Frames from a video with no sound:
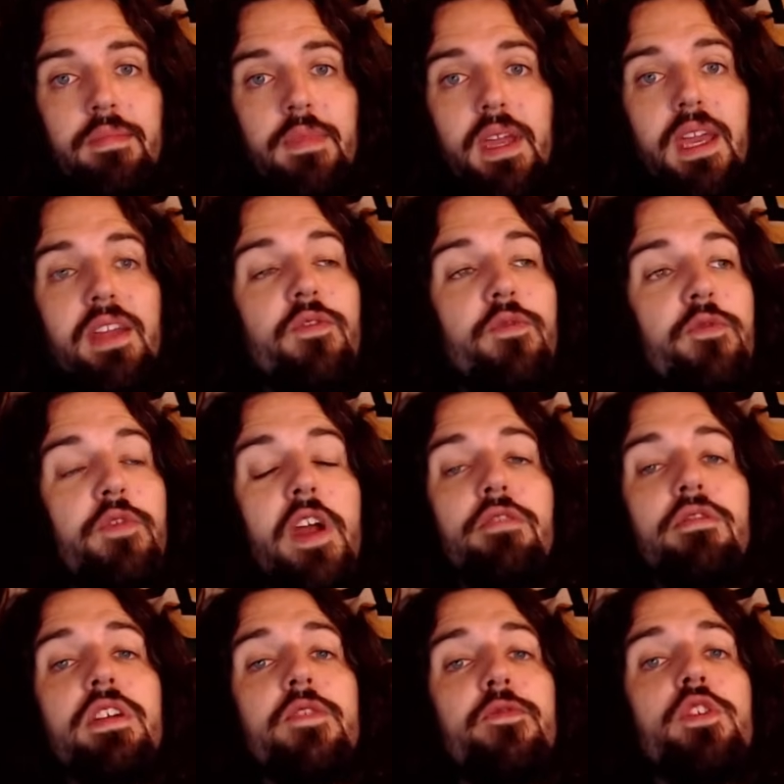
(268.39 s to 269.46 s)
And
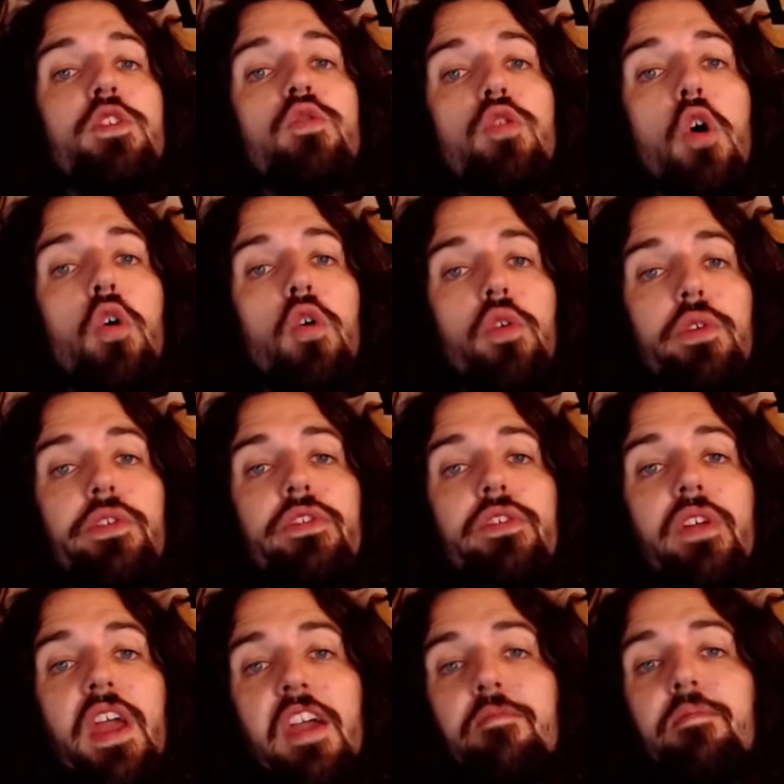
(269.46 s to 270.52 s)
very few goals
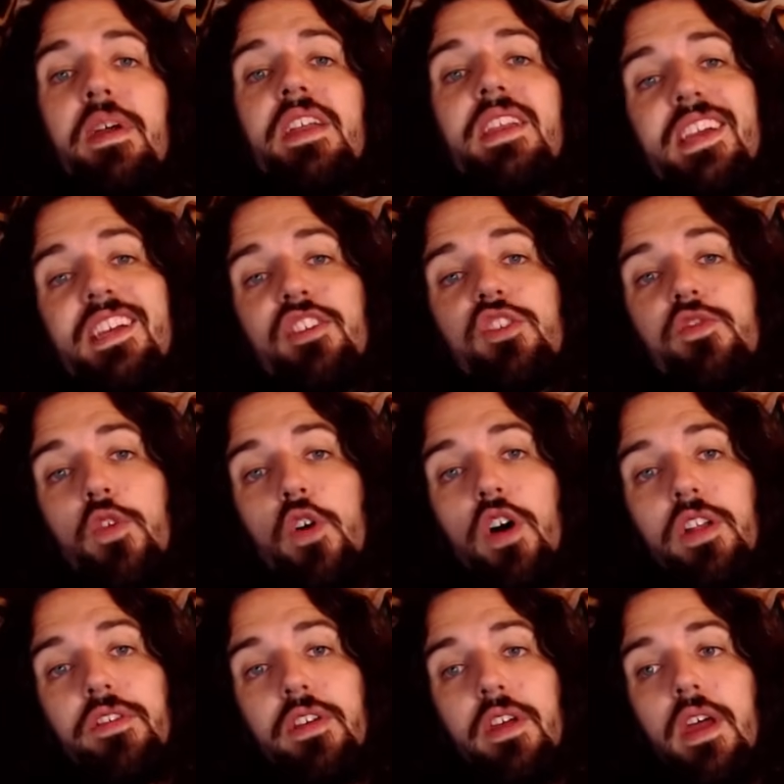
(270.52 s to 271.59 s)
have been his fault.